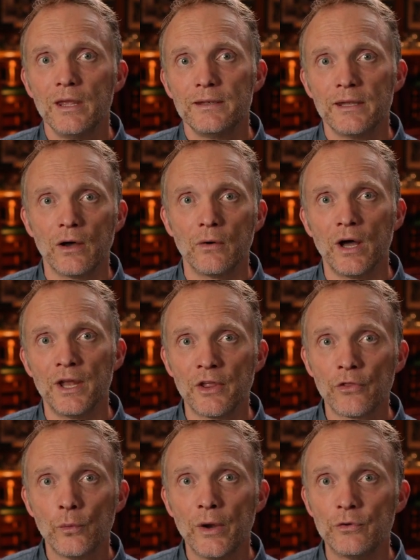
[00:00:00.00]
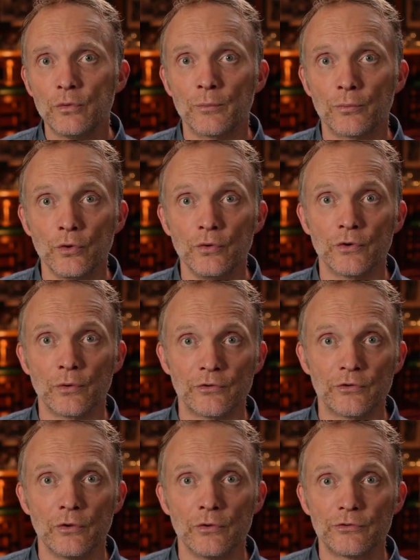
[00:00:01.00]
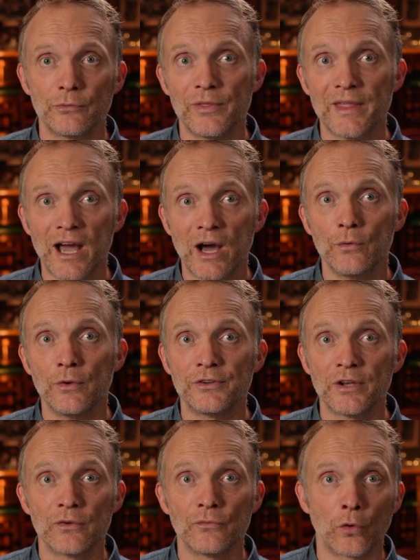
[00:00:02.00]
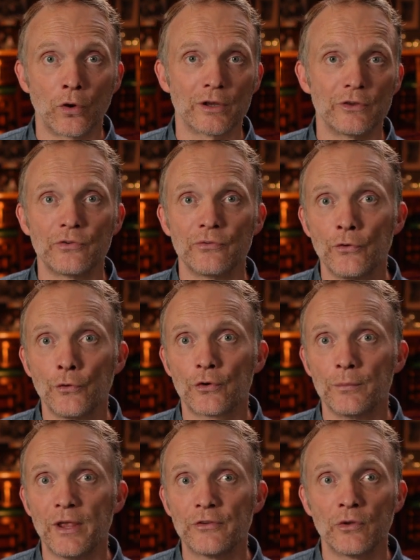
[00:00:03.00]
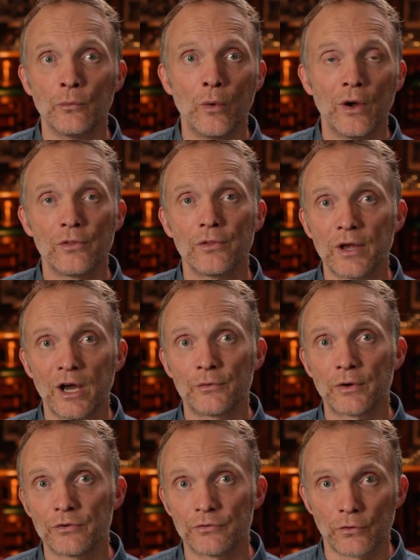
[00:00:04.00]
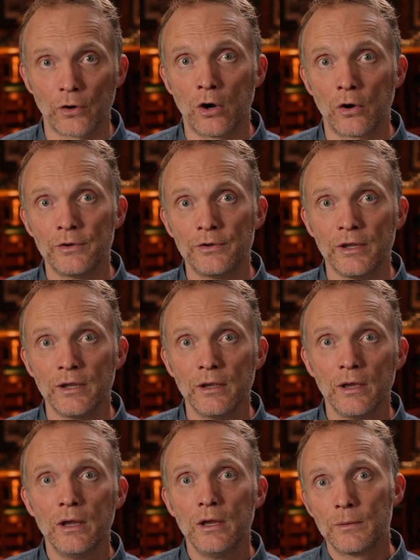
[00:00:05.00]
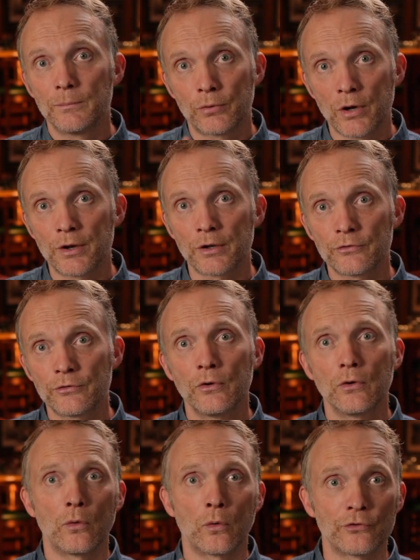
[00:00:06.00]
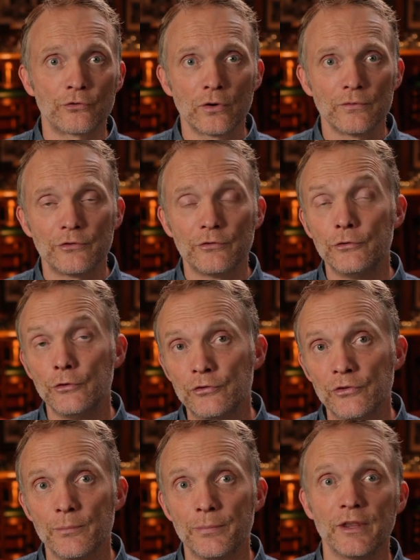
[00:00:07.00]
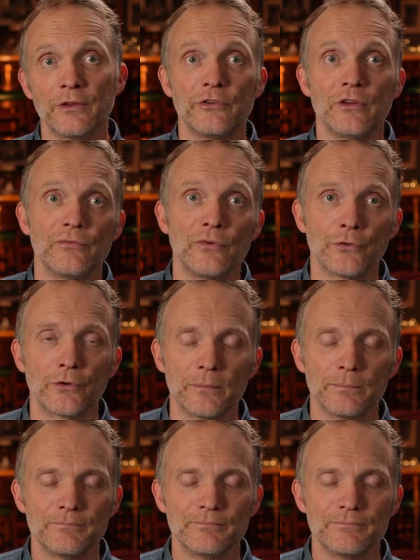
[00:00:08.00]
Now, another way to improve your results without a ton of work is to filter based on whether the contract is for R&D, products, or services using the PSC filter.